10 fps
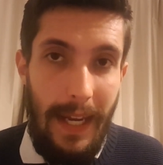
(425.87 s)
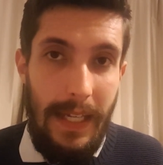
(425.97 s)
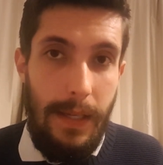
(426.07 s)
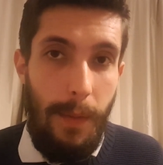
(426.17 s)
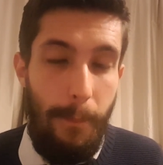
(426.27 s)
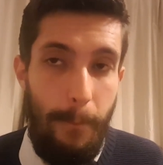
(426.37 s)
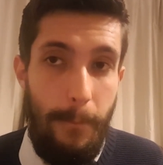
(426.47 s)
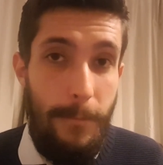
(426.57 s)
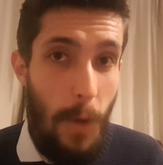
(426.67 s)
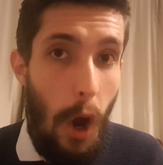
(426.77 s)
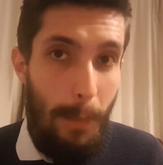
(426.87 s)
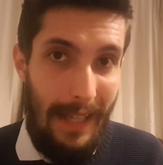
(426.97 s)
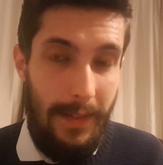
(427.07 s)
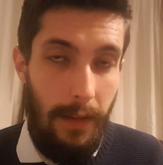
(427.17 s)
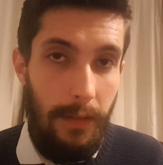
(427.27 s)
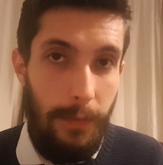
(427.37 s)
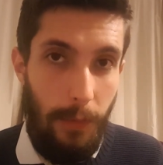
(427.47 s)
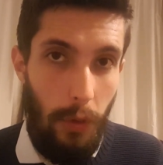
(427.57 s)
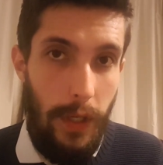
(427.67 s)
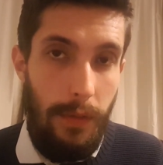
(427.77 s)
is far better
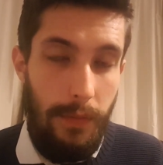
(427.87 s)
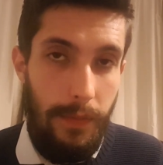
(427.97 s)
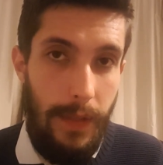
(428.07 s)
for you